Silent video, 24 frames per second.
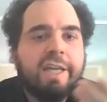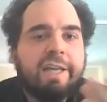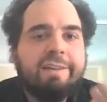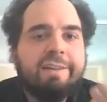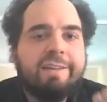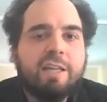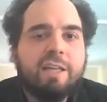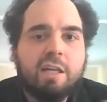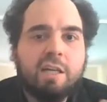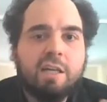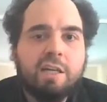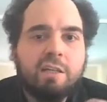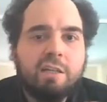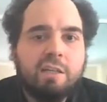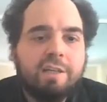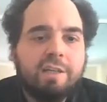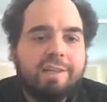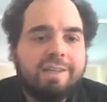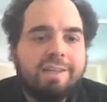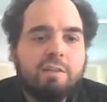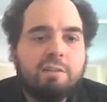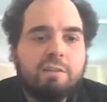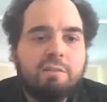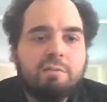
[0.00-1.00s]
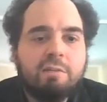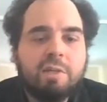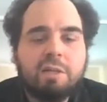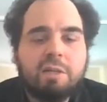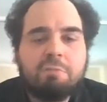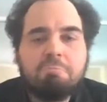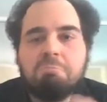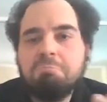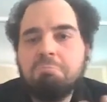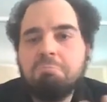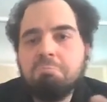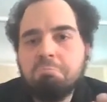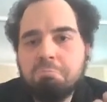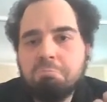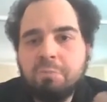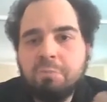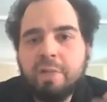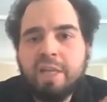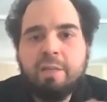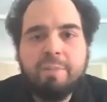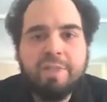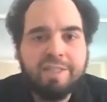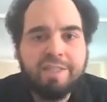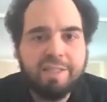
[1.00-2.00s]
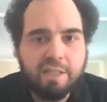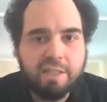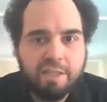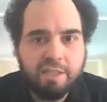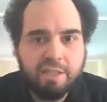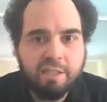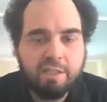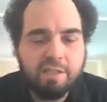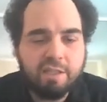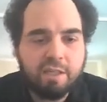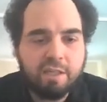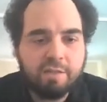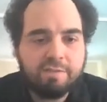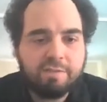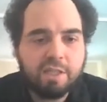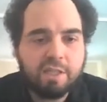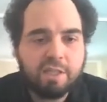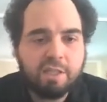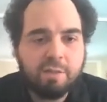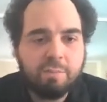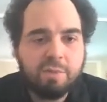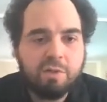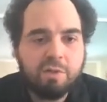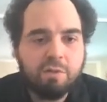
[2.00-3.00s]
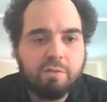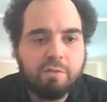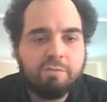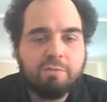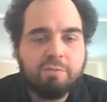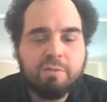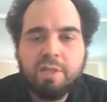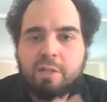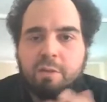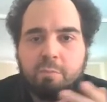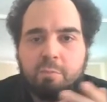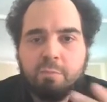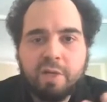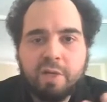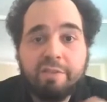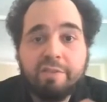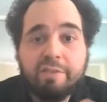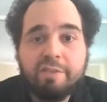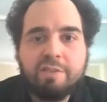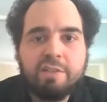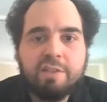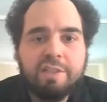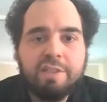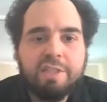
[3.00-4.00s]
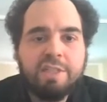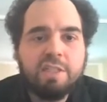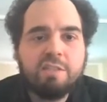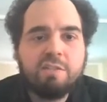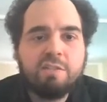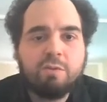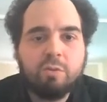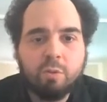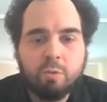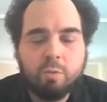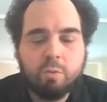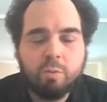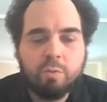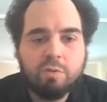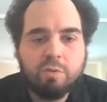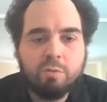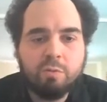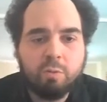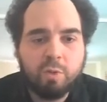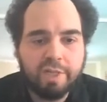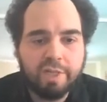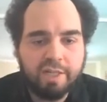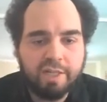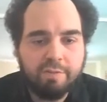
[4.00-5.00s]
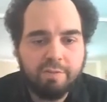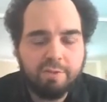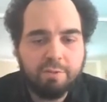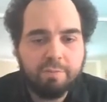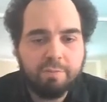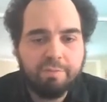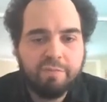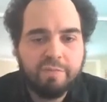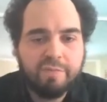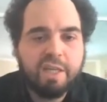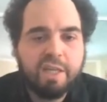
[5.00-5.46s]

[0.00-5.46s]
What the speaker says: And then I maybe delete it after a couple of months, years, or what have you.